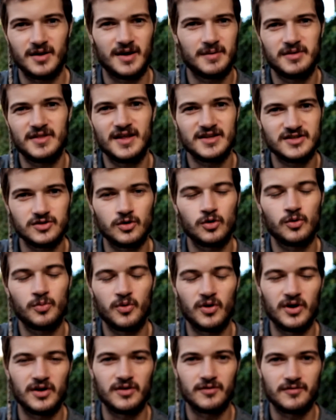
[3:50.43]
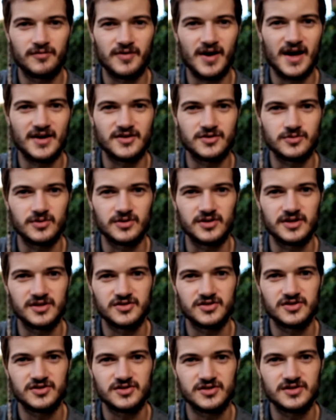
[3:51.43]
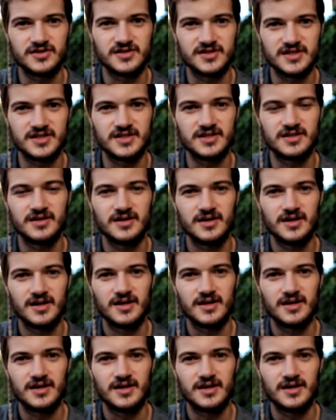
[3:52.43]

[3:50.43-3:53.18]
I mean, that's the whole point of the fast, really, is just to see